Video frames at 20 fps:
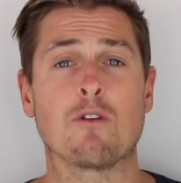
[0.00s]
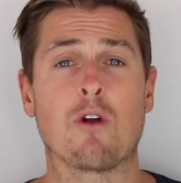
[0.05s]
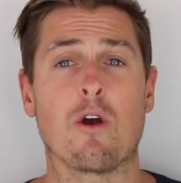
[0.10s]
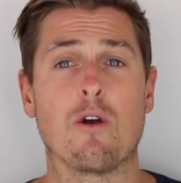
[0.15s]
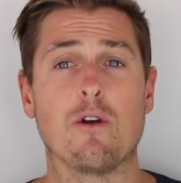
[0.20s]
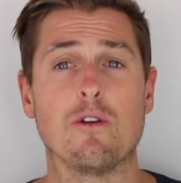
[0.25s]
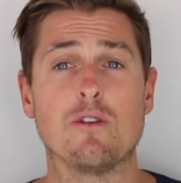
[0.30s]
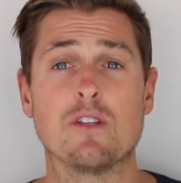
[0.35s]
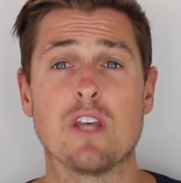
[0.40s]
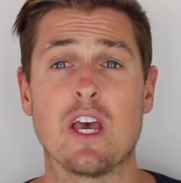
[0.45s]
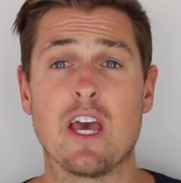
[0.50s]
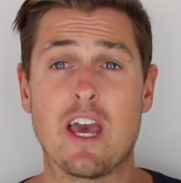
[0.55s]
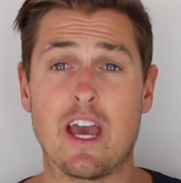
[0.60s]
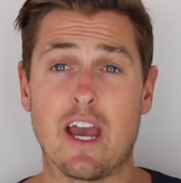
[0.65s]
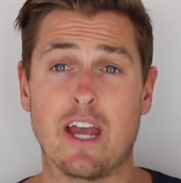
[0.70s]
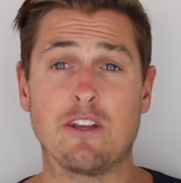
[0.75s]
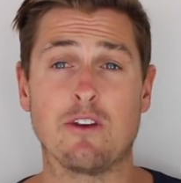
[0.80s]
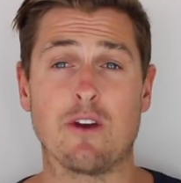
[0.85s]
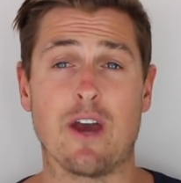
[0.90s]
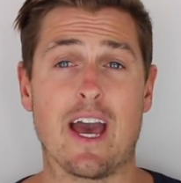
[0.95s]
grows
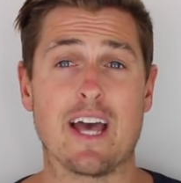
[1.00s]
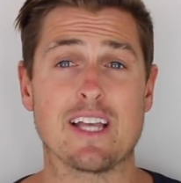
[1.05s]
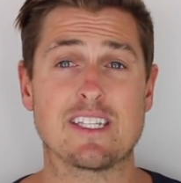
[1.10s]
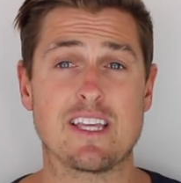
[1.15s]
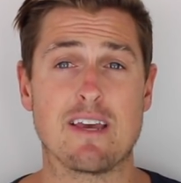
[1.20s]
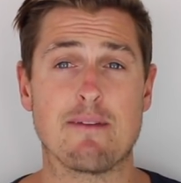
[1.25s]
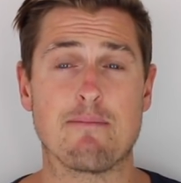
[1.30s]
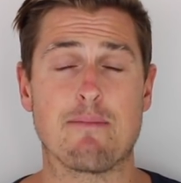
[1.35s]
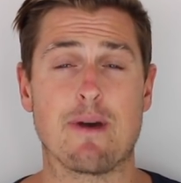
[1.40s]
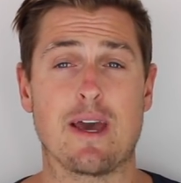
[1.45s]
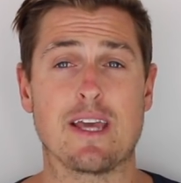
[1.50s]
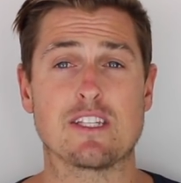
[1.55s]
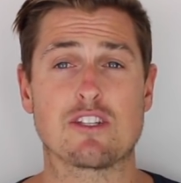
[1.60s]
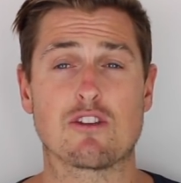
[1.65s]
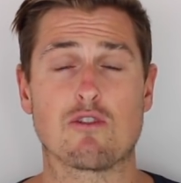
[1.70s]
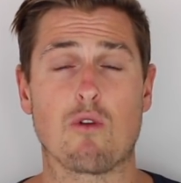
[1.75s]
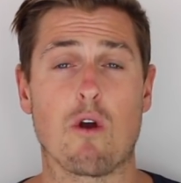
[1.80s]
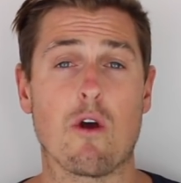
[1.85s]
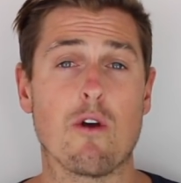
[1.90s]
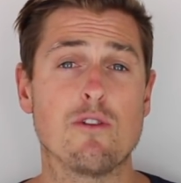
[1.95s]
and your asset base
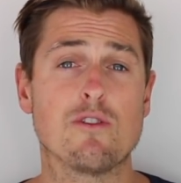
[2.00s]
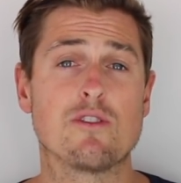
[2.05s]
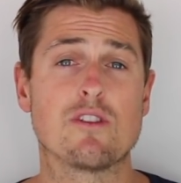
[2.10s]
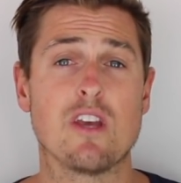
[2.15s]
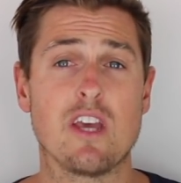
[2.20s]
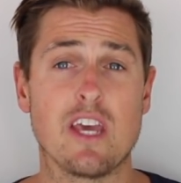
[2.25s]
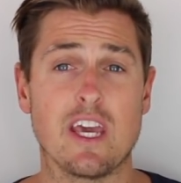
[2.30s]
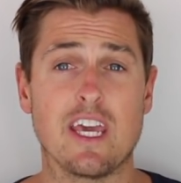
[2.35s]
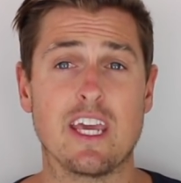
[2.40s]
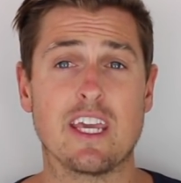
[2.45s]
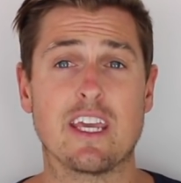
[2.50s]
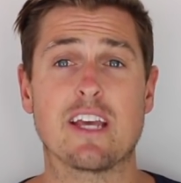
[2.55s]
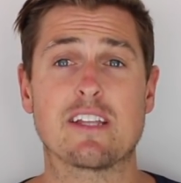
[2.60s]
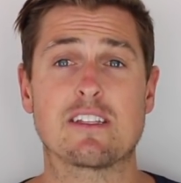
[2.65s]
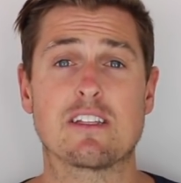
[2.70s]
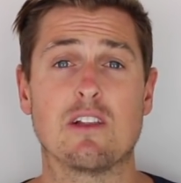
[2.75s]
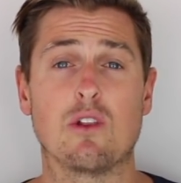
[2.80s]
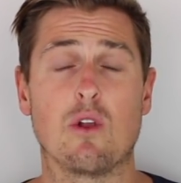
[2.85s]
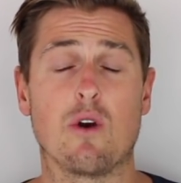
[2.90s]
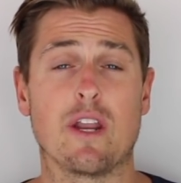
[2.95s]
grows, it
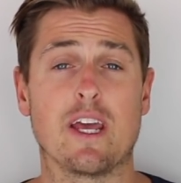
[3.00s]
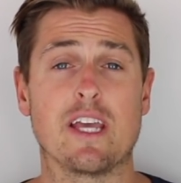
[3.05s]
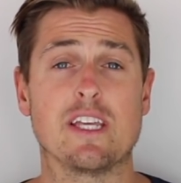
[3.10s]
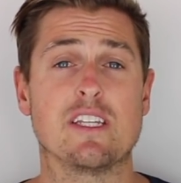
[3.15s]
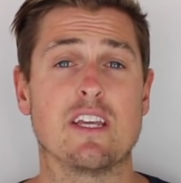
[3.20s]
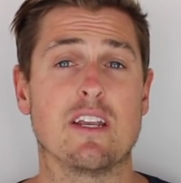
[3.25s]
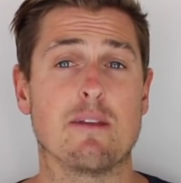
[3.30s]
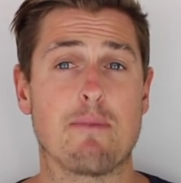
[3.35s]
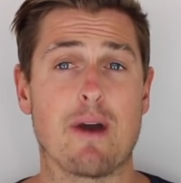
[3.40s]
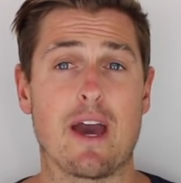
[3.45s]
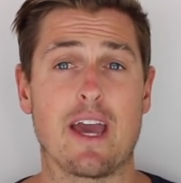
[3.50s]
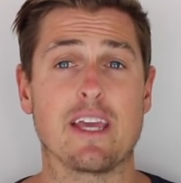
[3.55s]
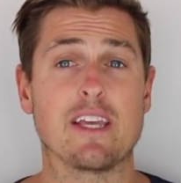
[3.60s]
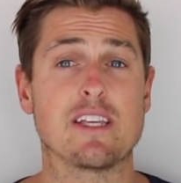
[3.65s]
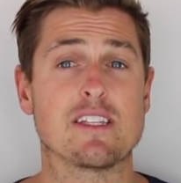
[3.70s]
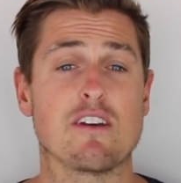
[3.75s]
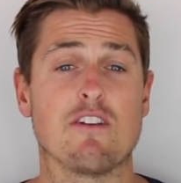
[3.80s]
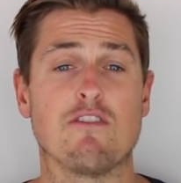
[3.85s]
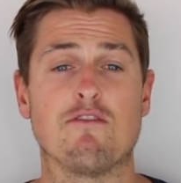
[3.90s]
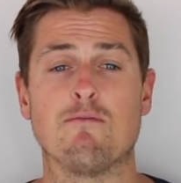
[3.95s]
gets a lot easier to pay
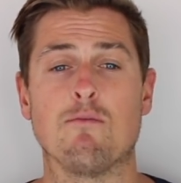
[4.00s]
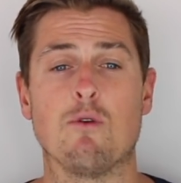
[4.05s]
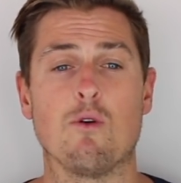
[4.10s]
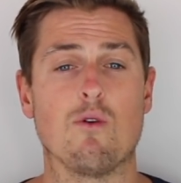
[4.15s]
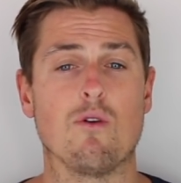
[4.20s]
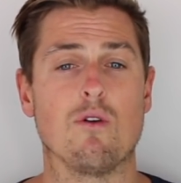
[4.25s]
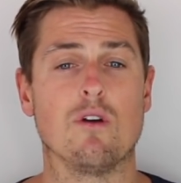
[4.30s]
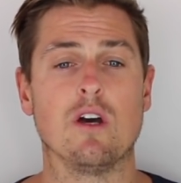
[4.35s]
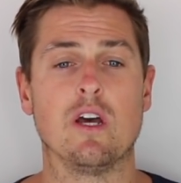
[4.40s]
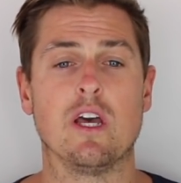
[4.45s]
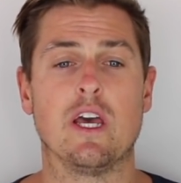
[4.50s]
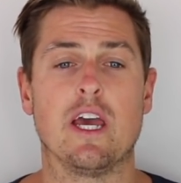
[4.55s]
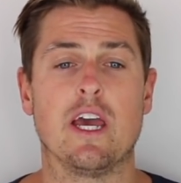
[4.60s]
yourself more.